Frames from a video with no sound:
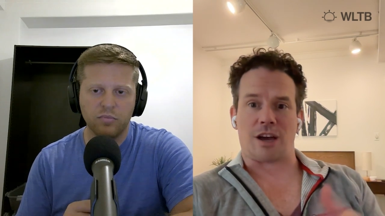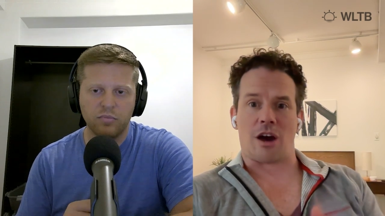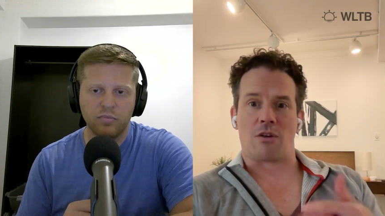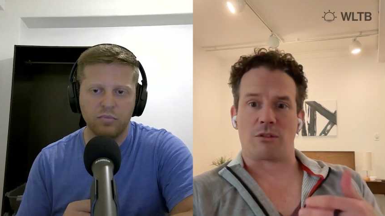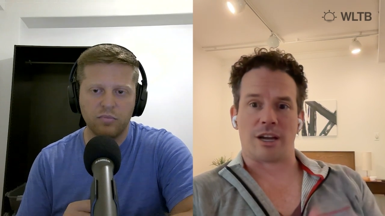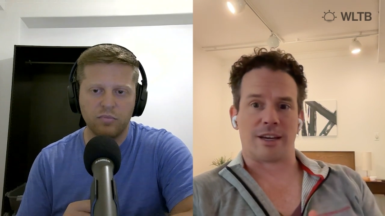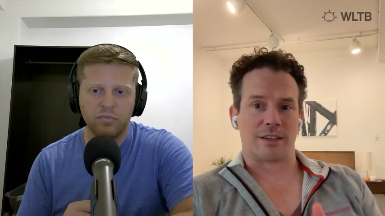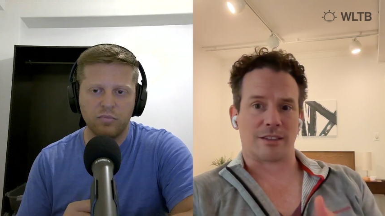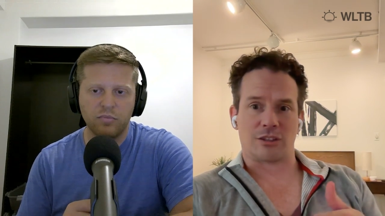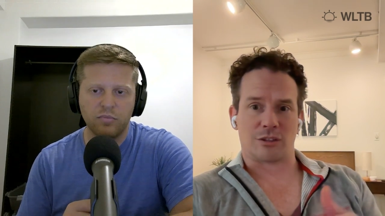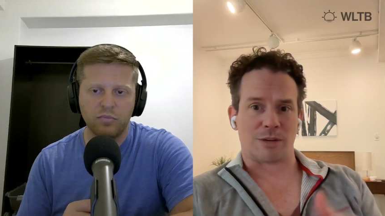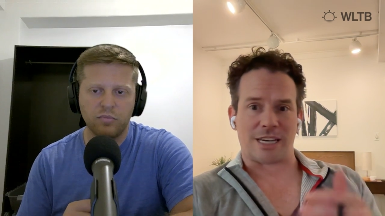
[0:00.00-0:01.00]
Speaker 1: go, like
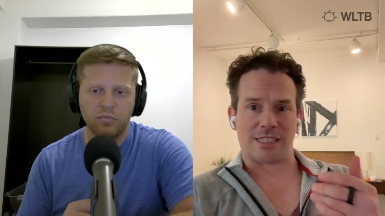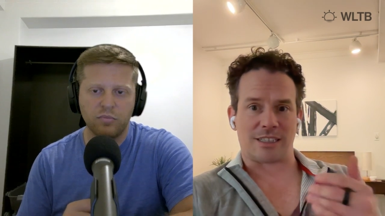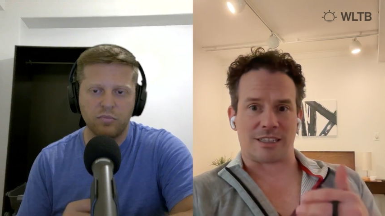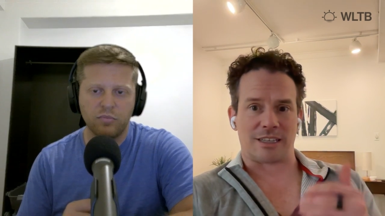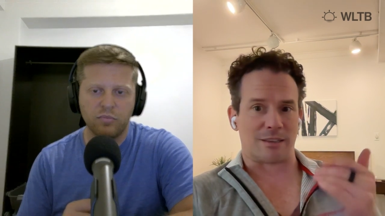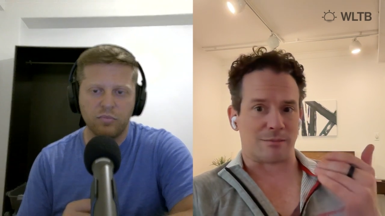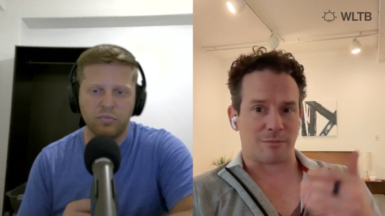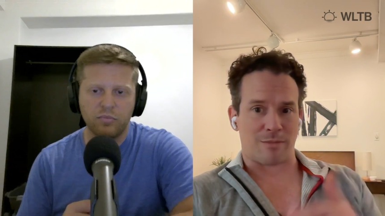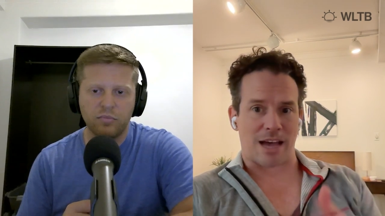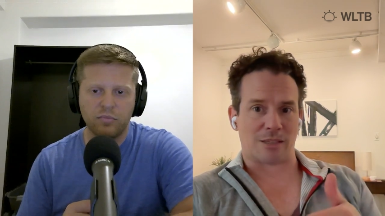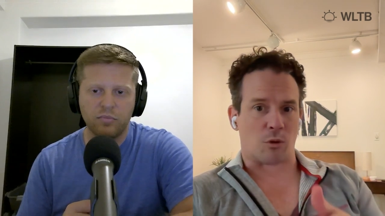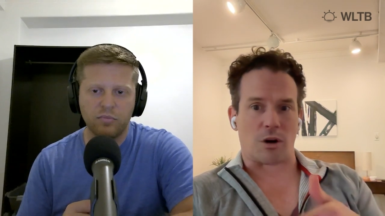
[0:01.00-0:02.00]
you're basically,
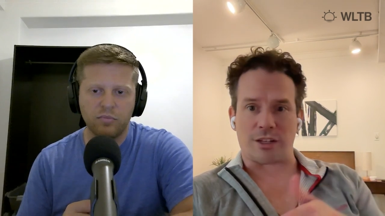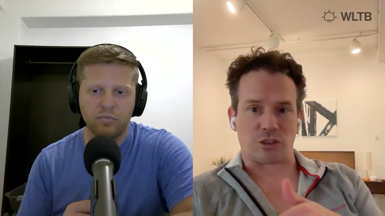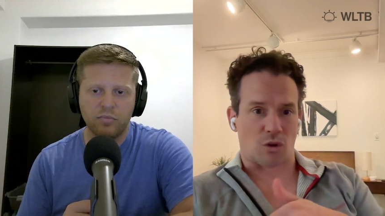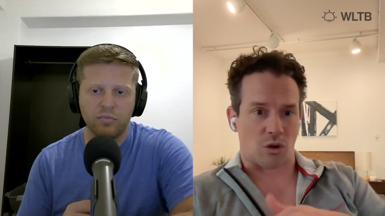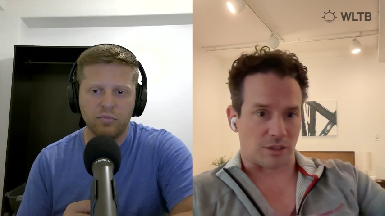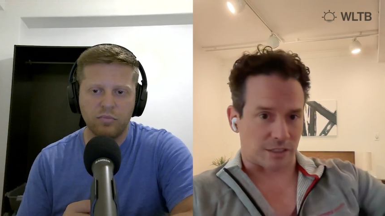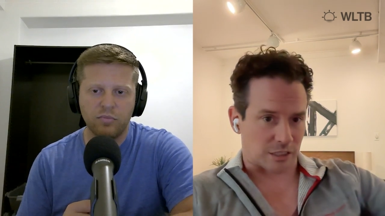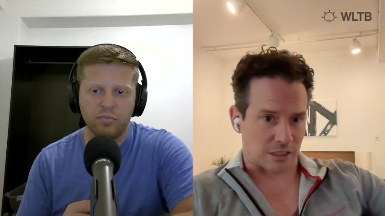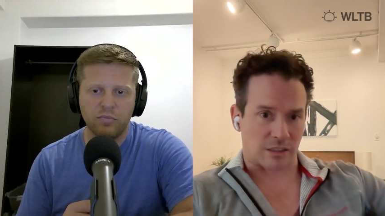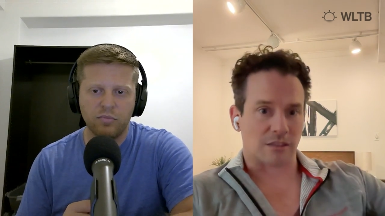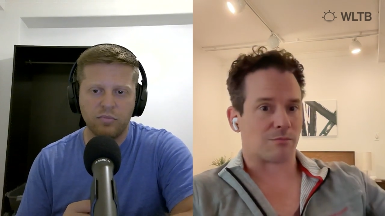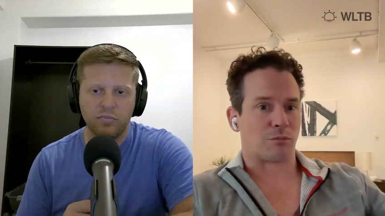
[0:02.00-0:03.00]
passport control is
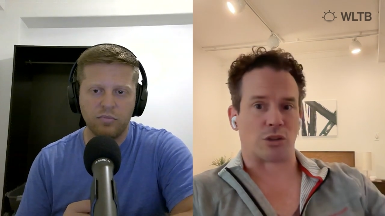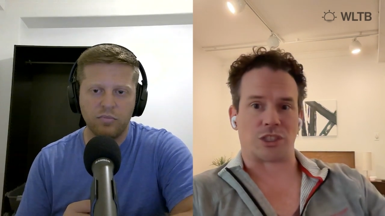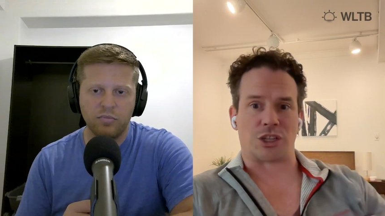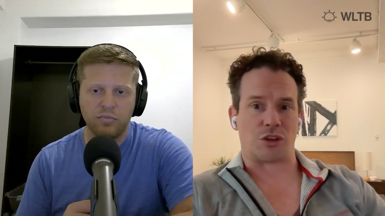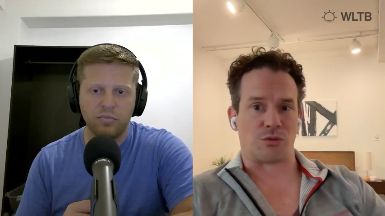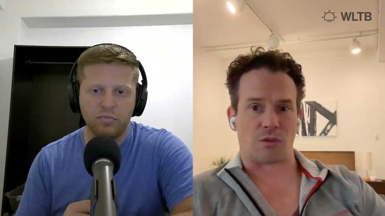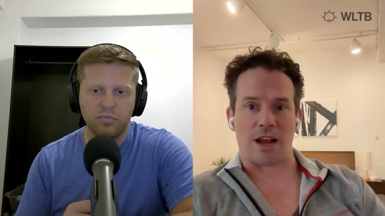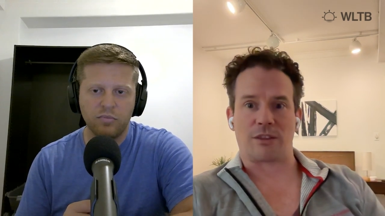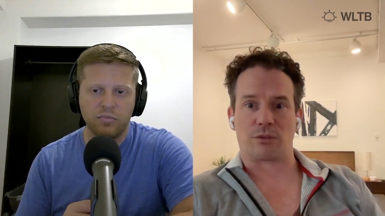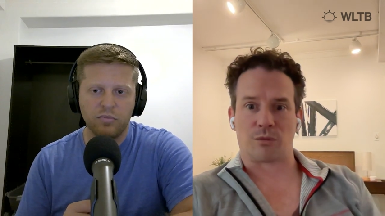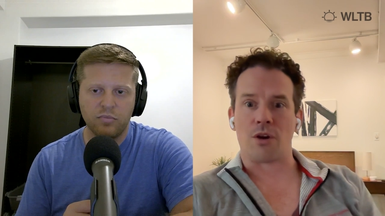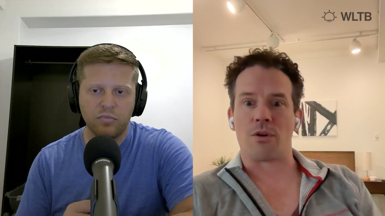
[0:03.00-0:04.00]
just pushing you
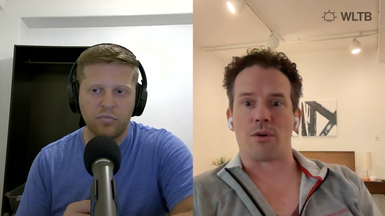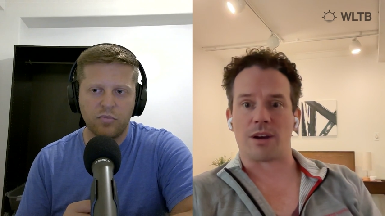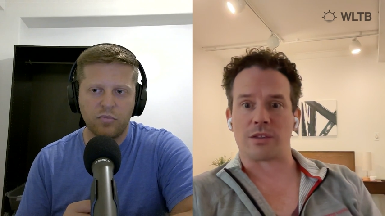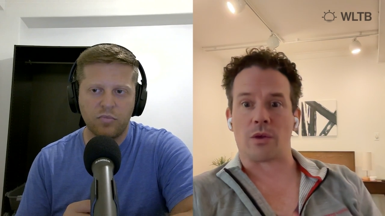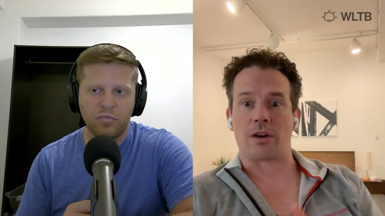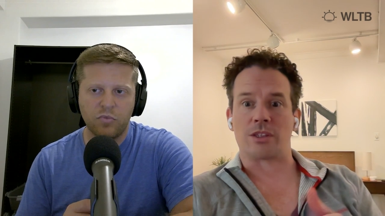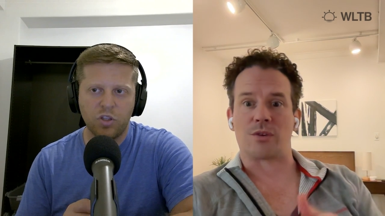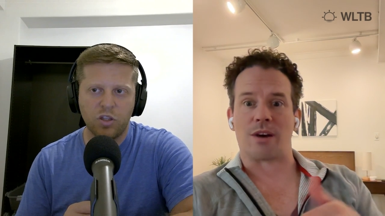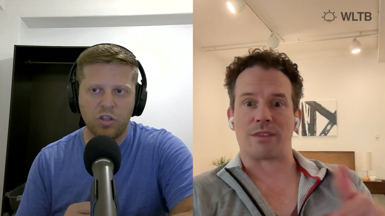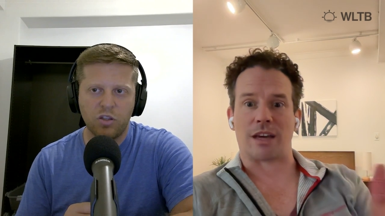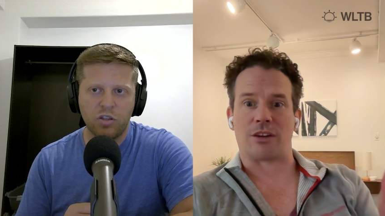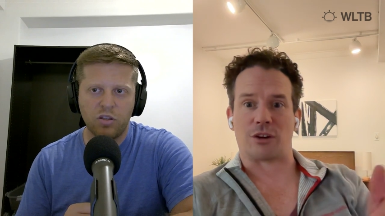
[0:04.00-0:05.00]
right through as long as you
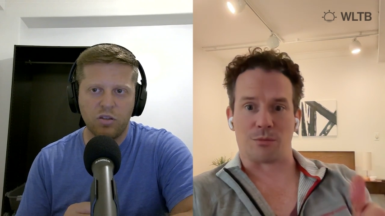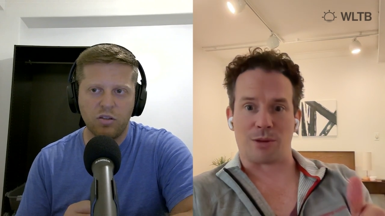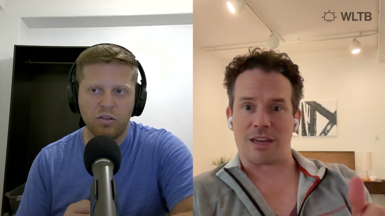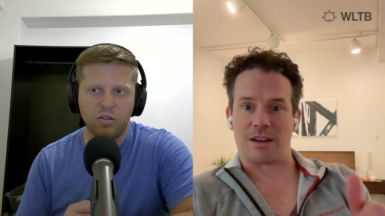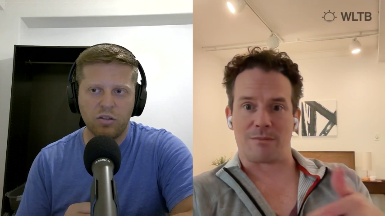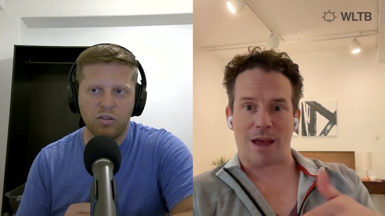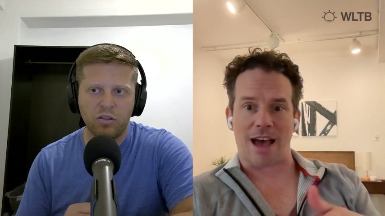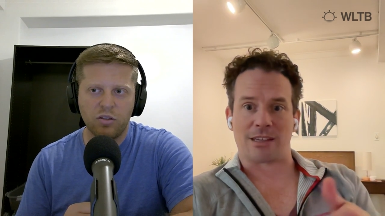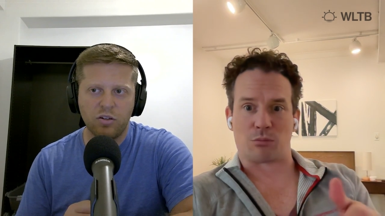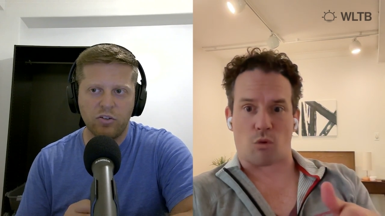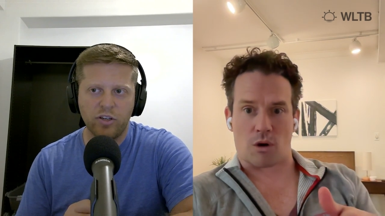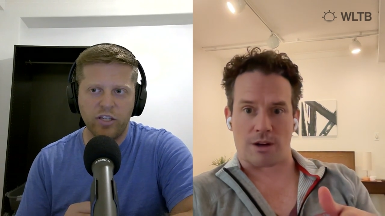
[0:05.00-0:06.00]
have that European
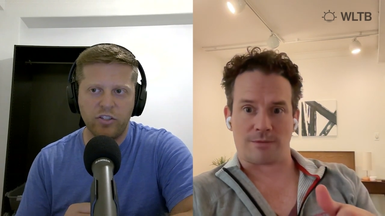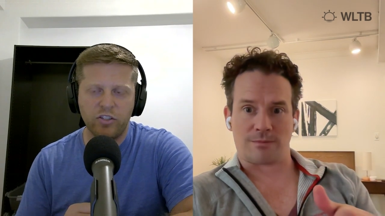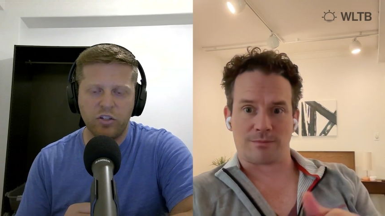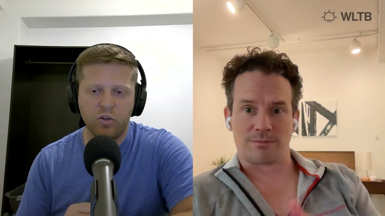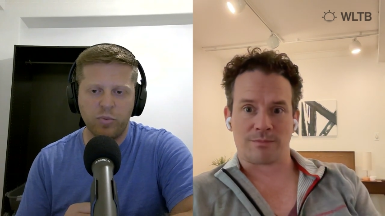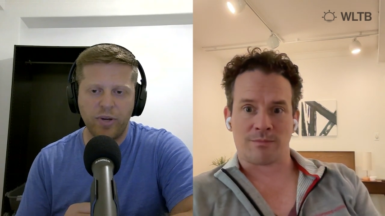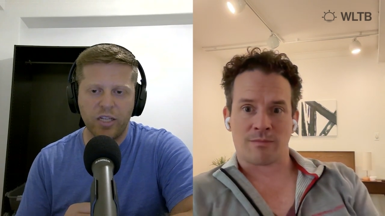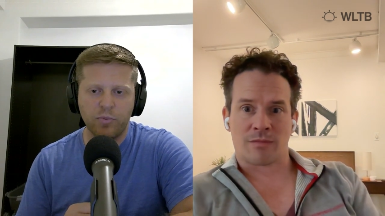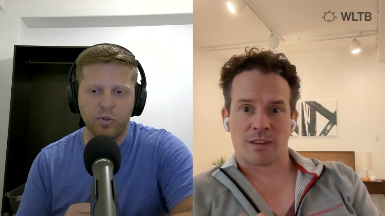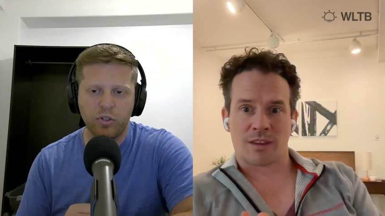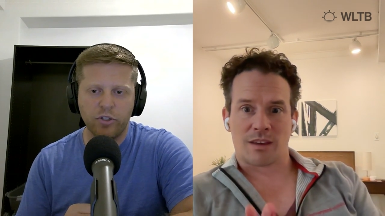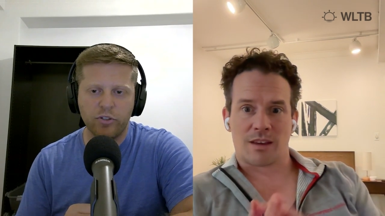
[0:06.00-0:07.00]
Speaker 2: passport. There is no
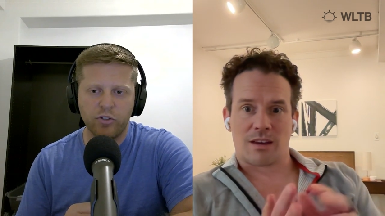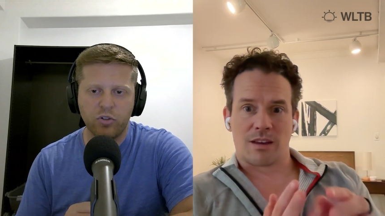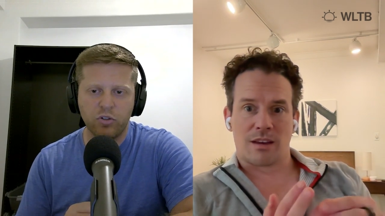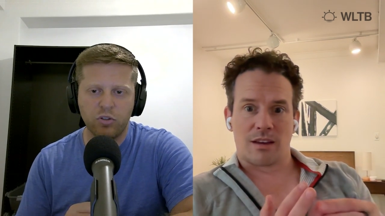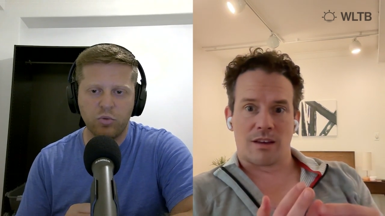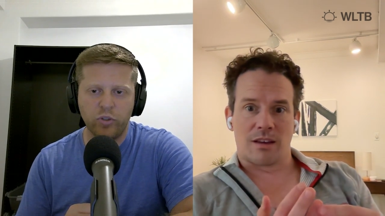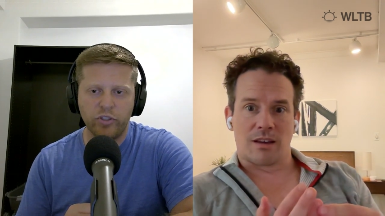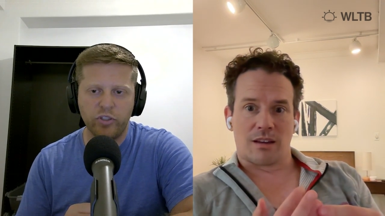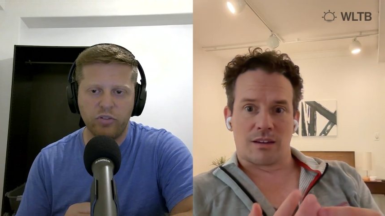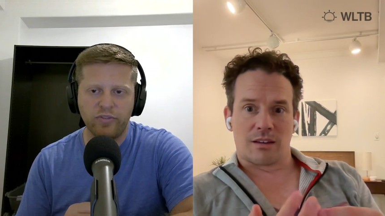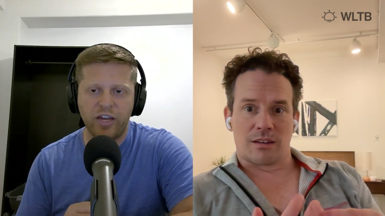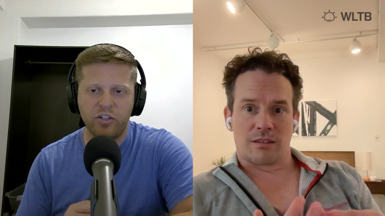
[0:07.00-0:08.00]
passport control once
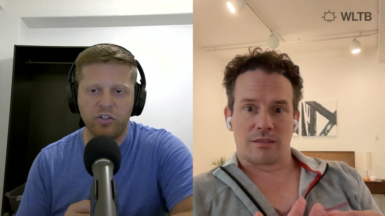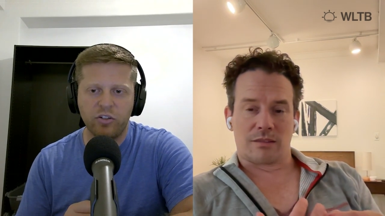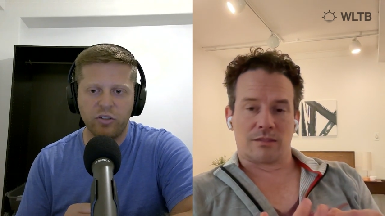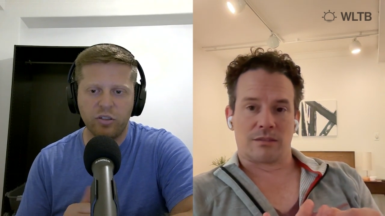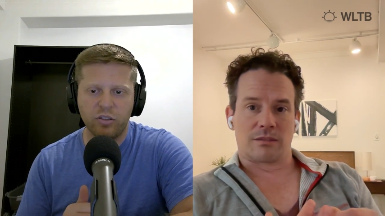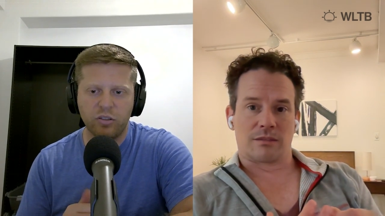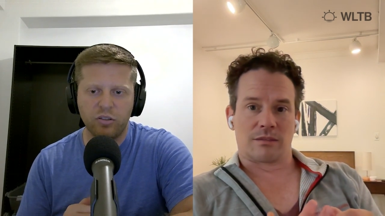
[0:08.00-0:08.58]
you've entered.